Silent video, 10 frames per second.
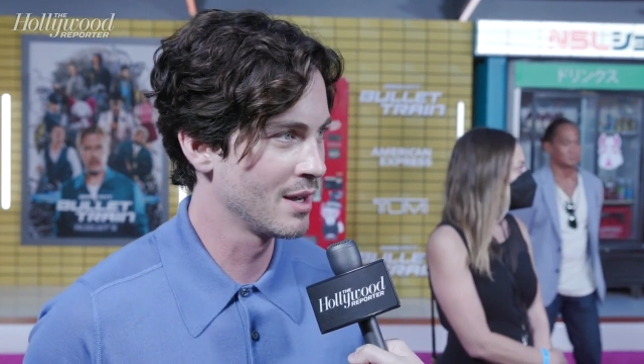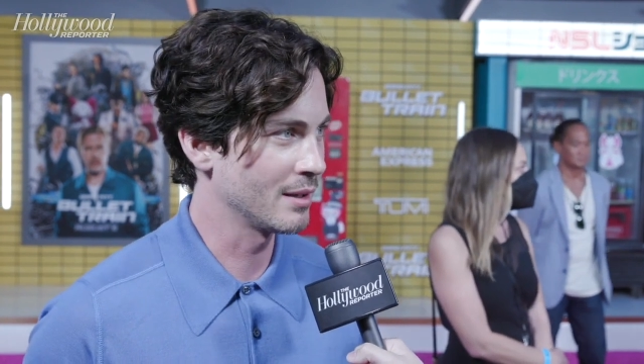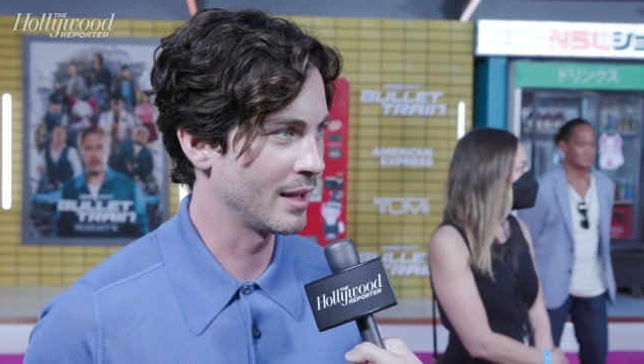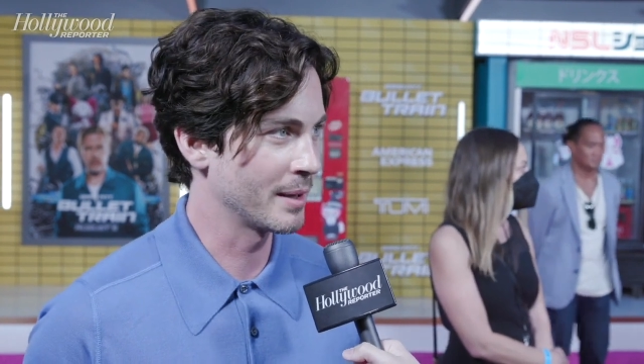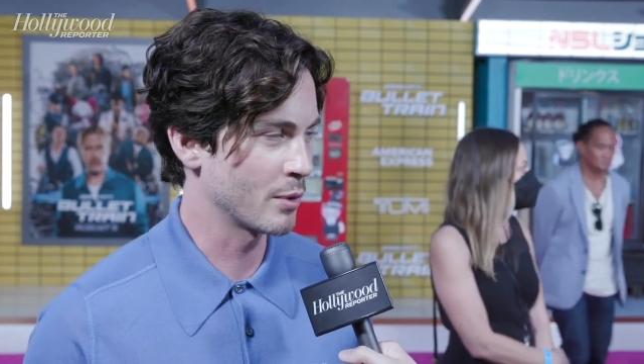
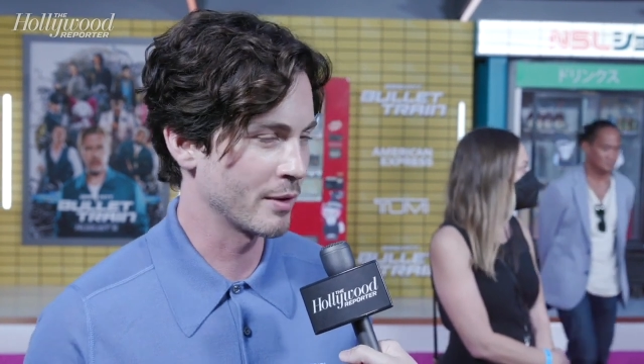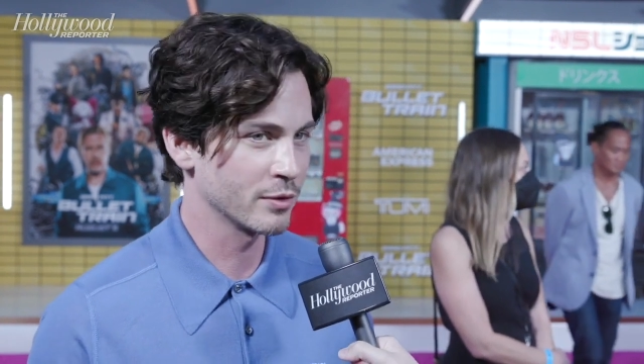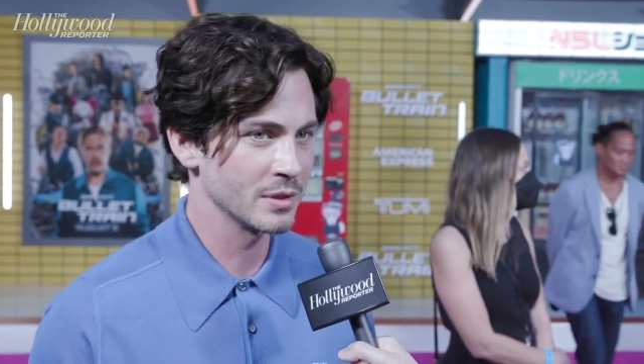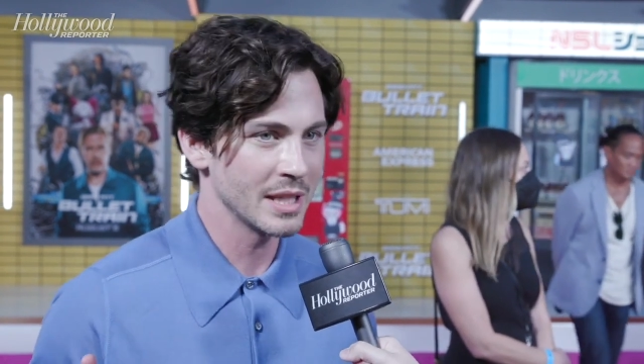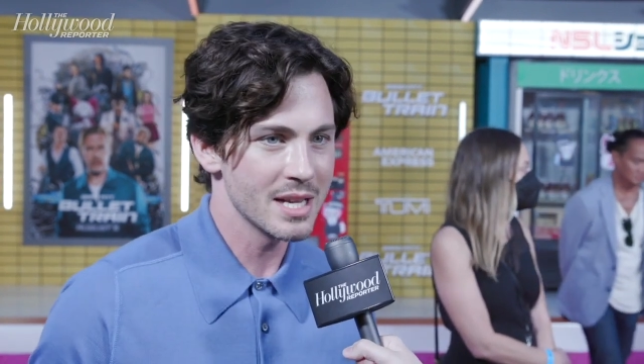like
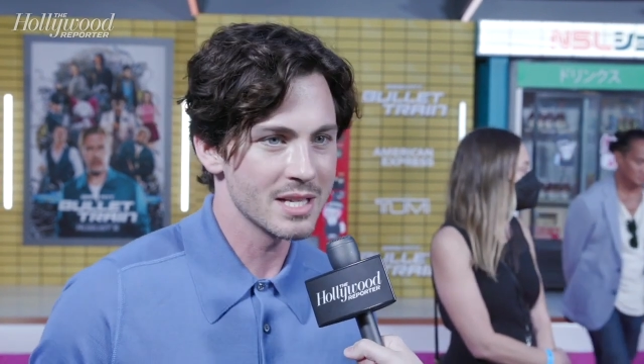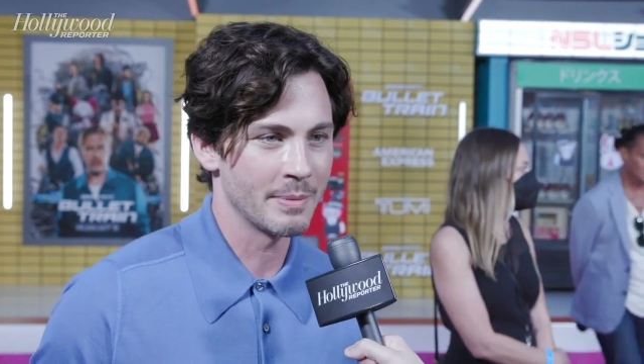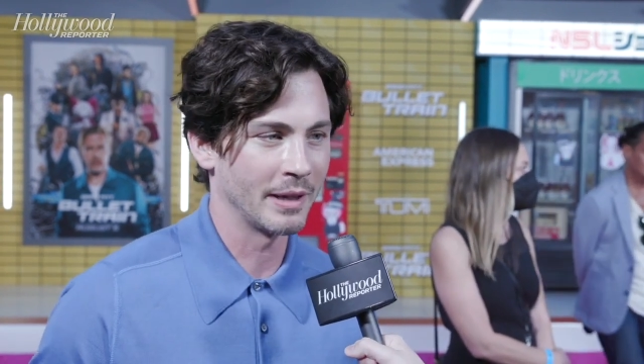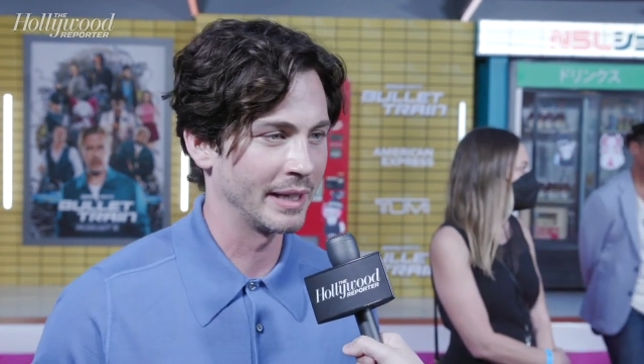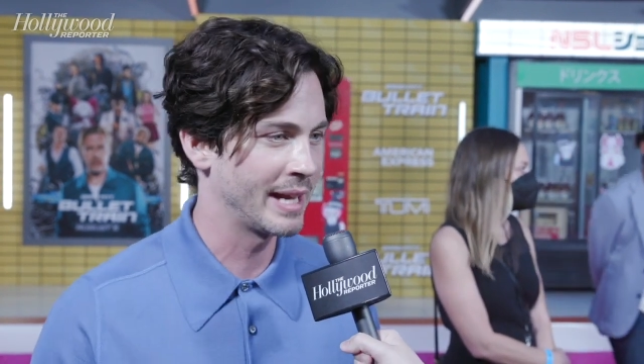peripherally, just
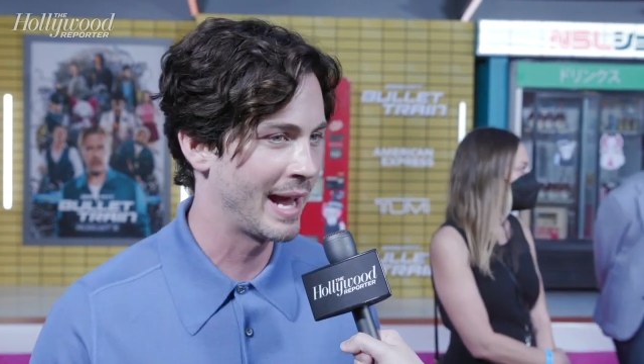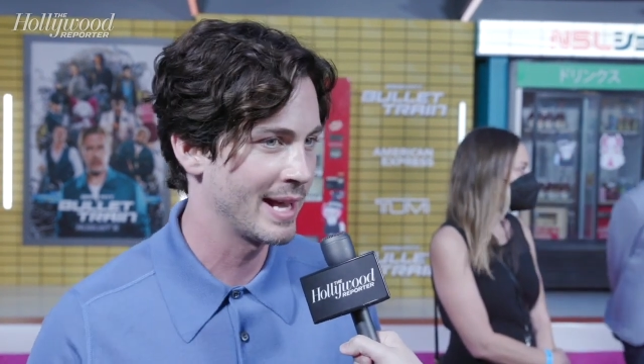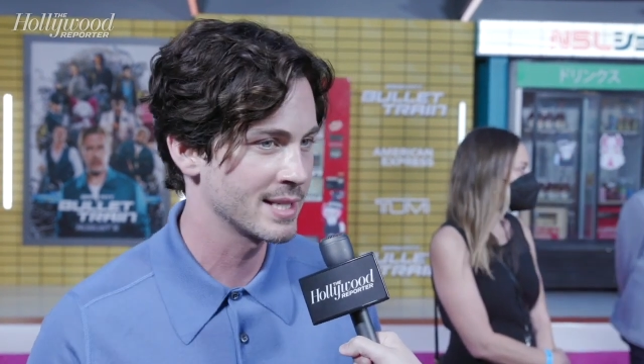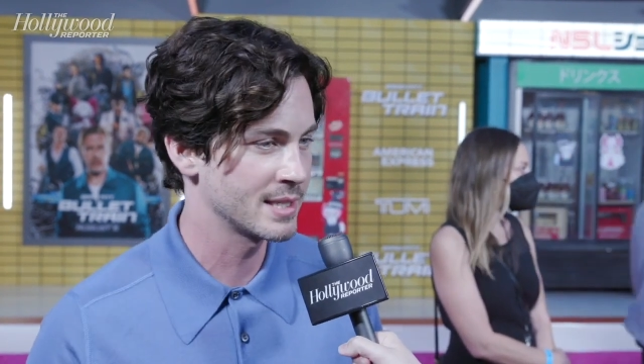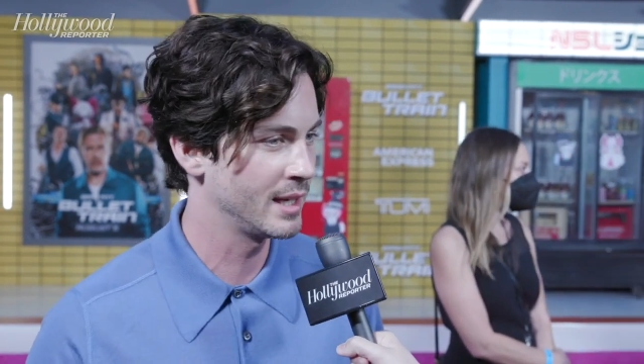about like
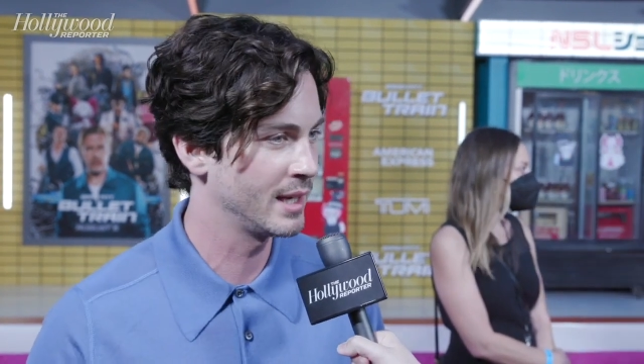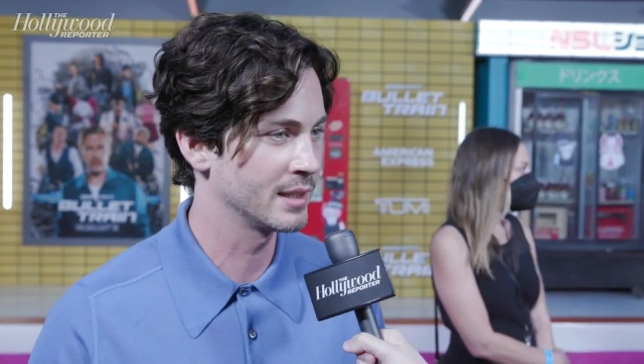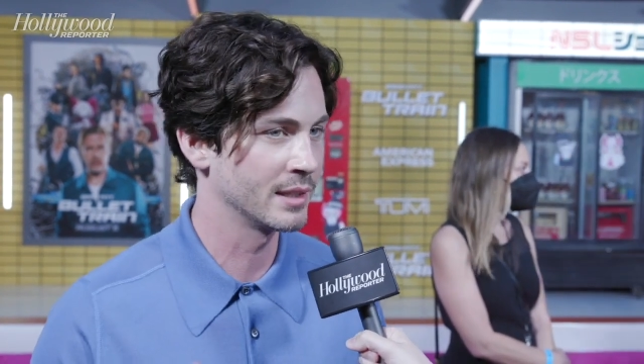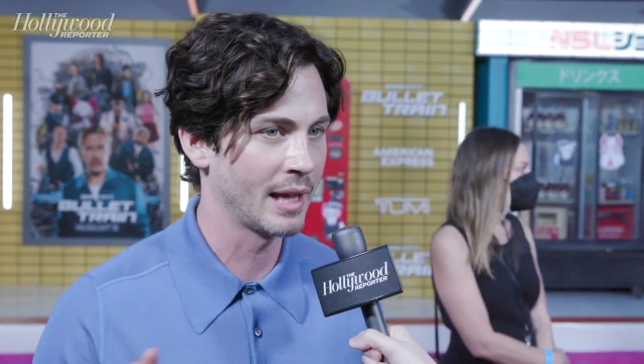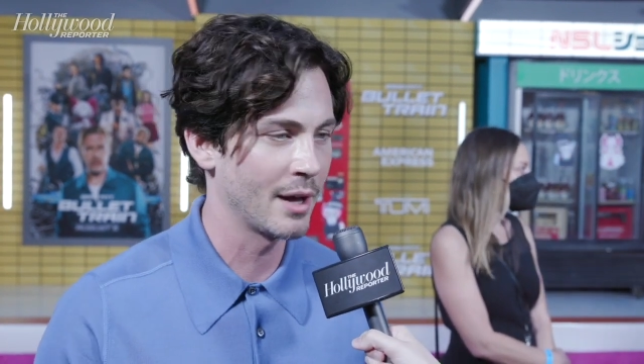casting
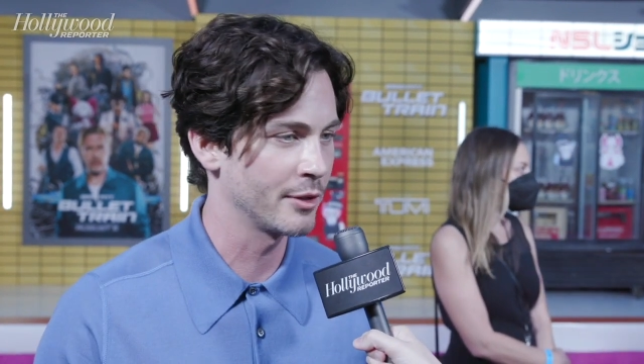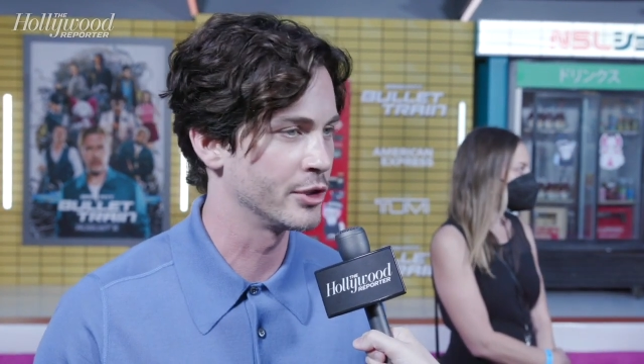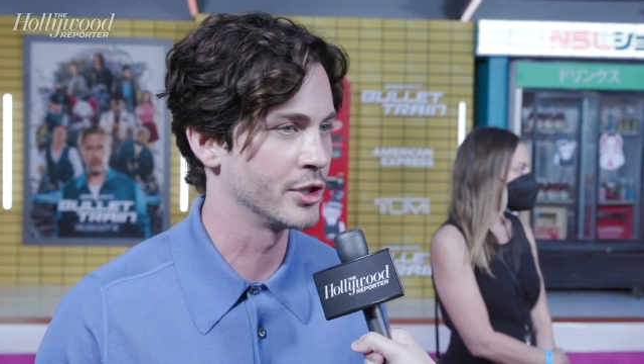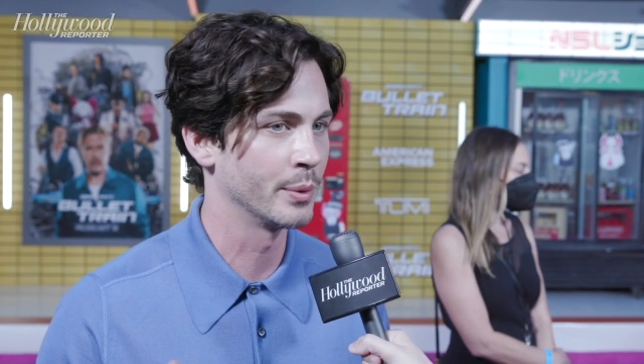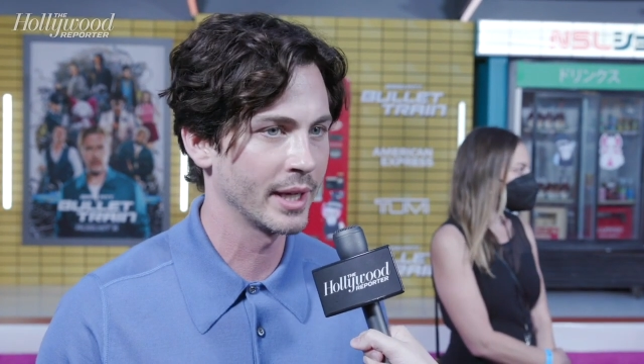and how they're
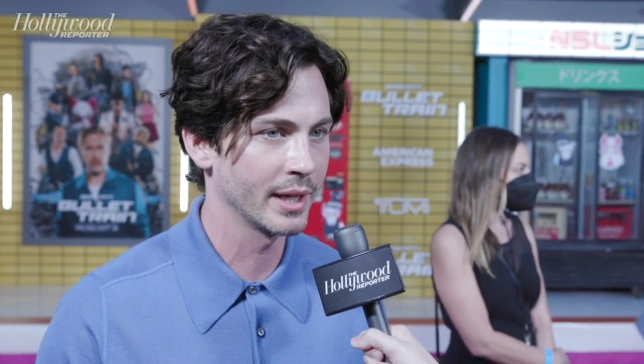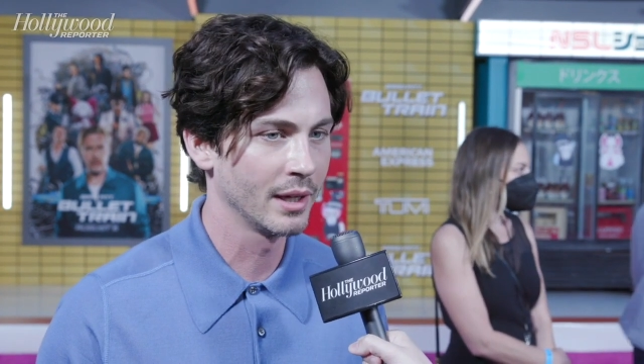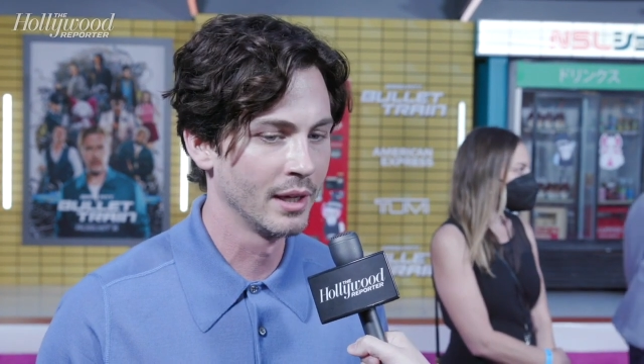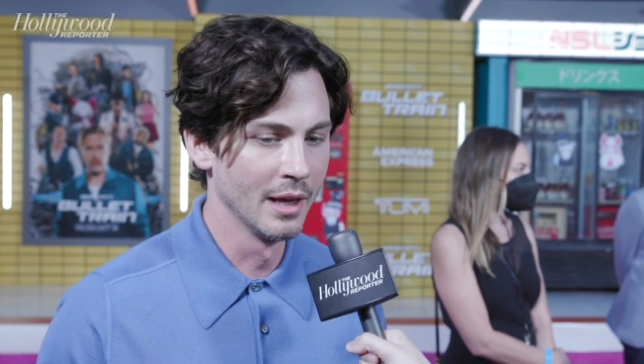doing it,